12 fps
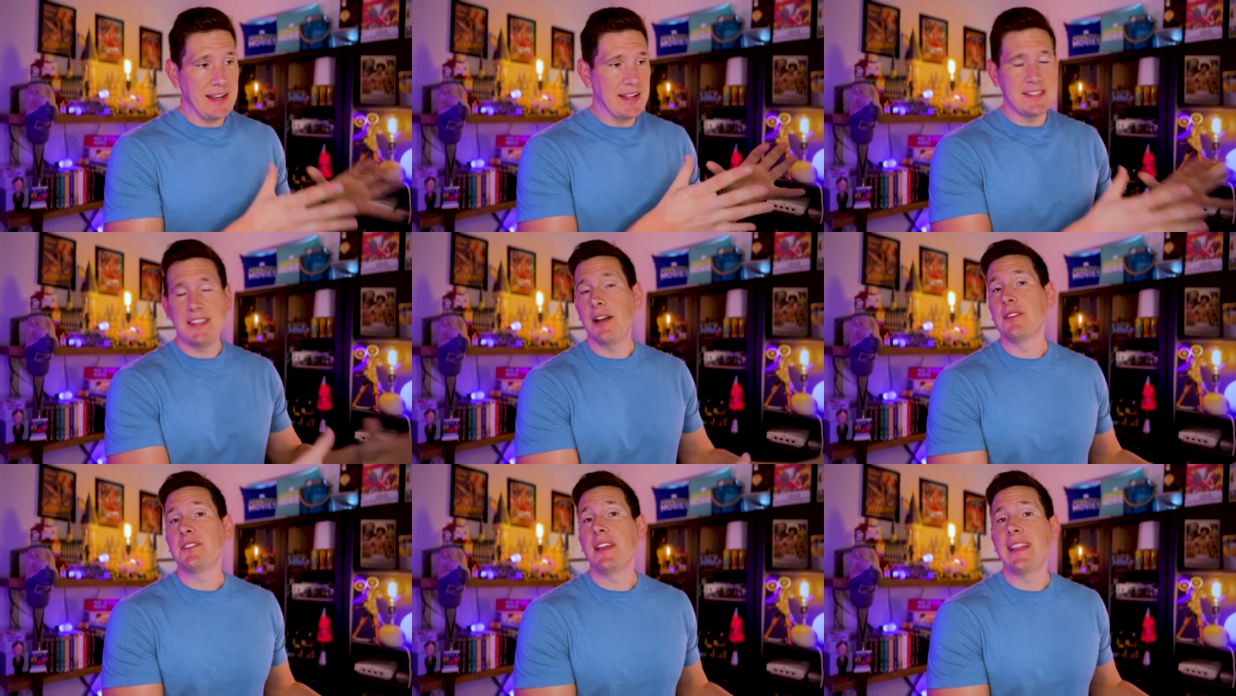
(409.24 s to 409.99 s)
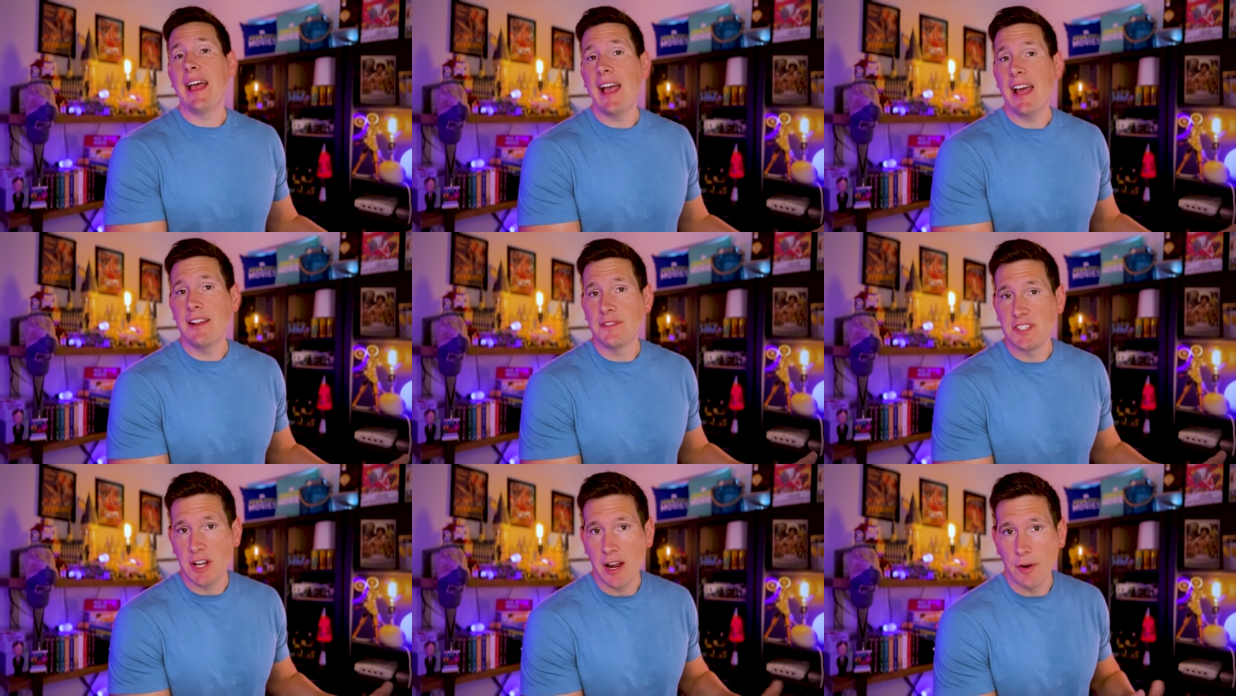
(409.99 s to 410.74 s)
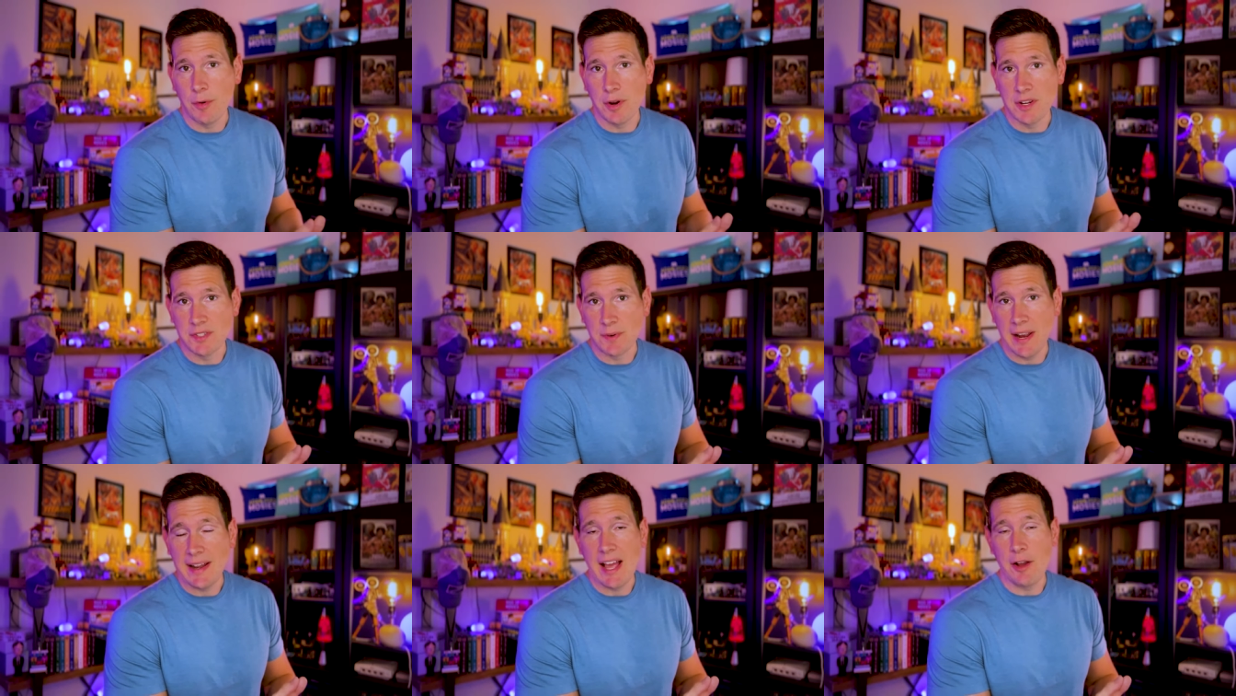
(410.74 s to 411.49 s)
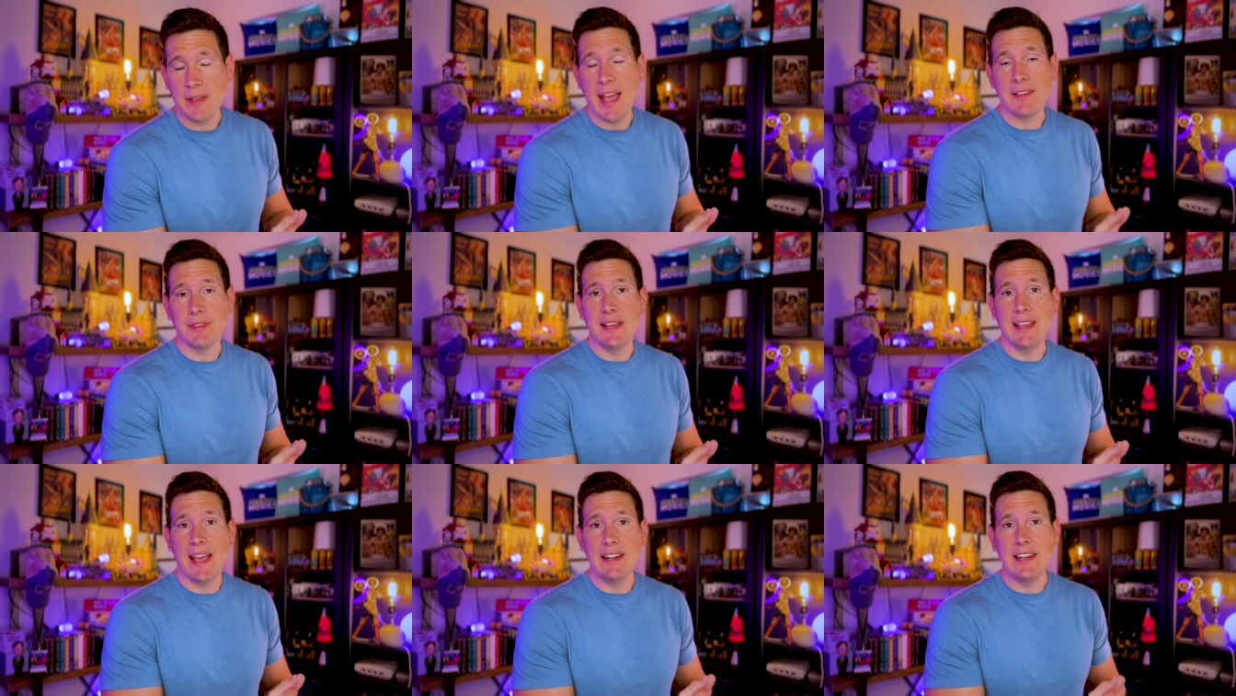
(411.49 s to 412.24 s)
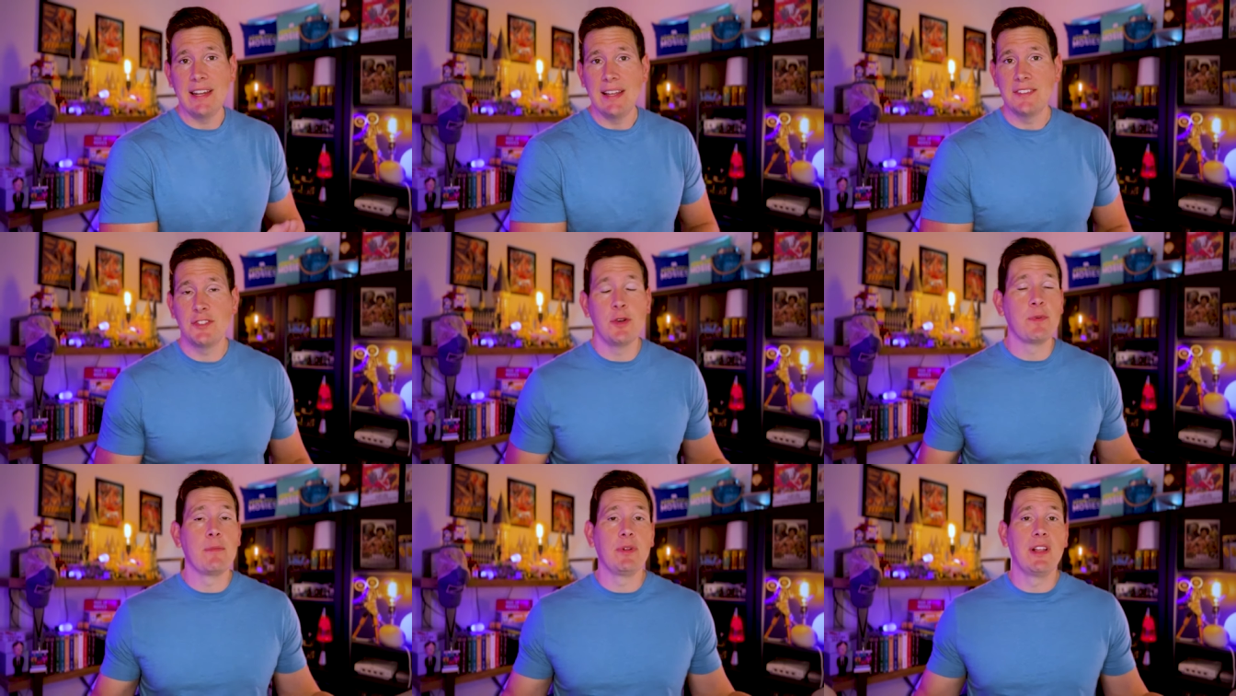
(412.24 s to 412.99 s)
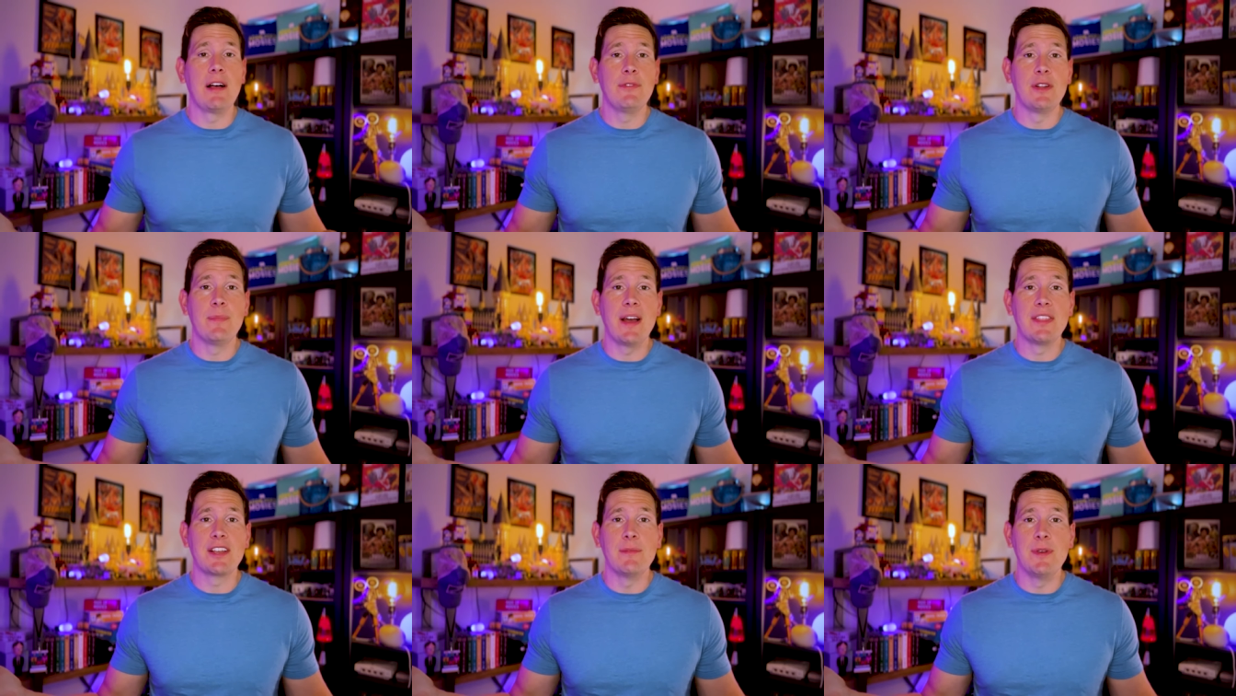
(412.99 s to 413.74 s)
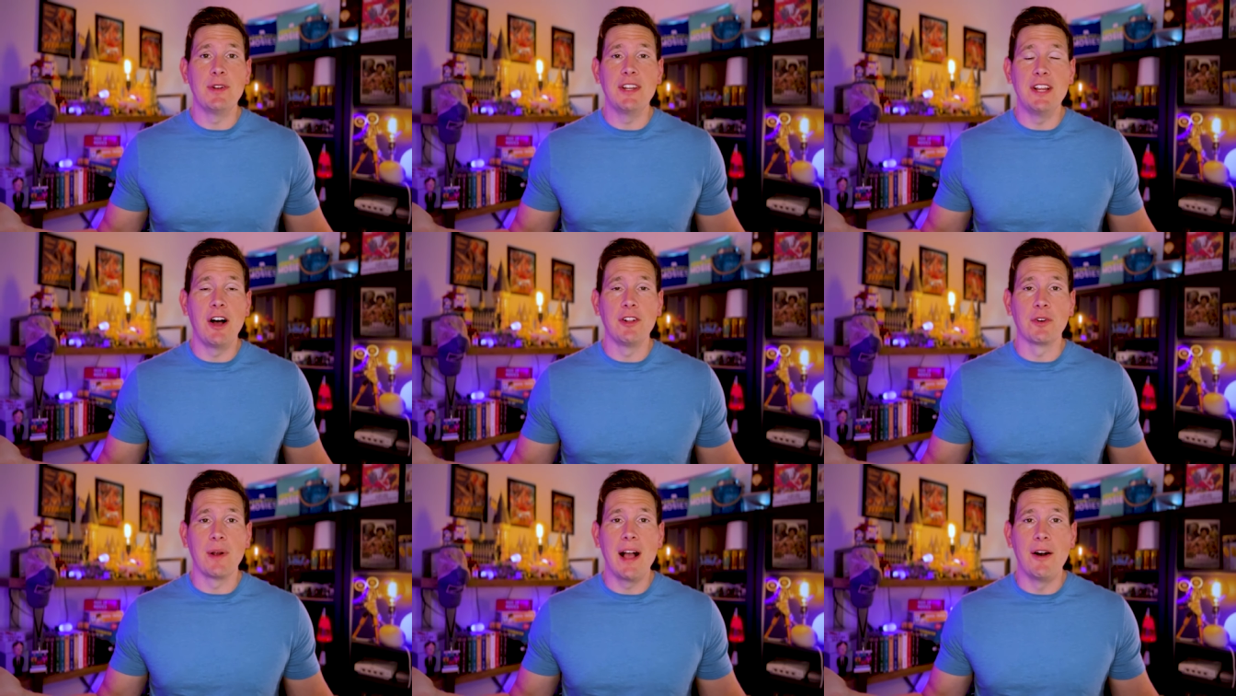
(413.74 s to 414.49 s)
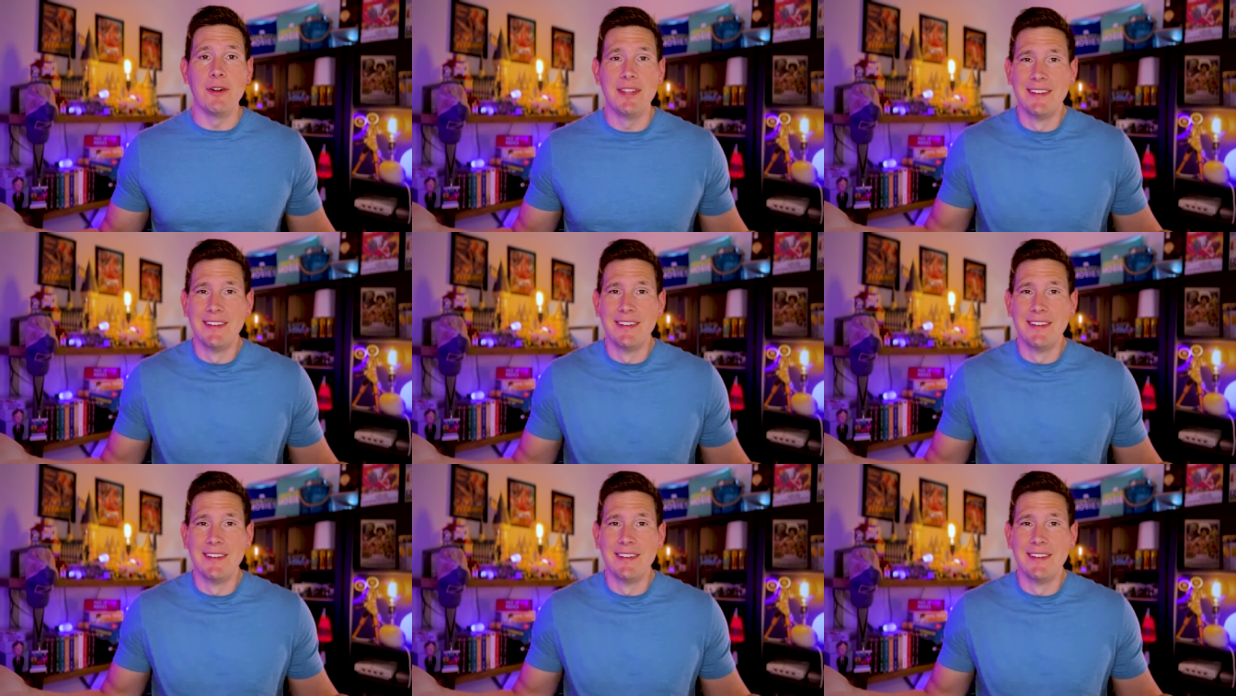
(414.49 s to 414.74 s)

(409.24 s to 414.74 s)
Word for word: It sounds like the head of Star Wars right now, Kathleen Kennedy, super beloved by the community all around.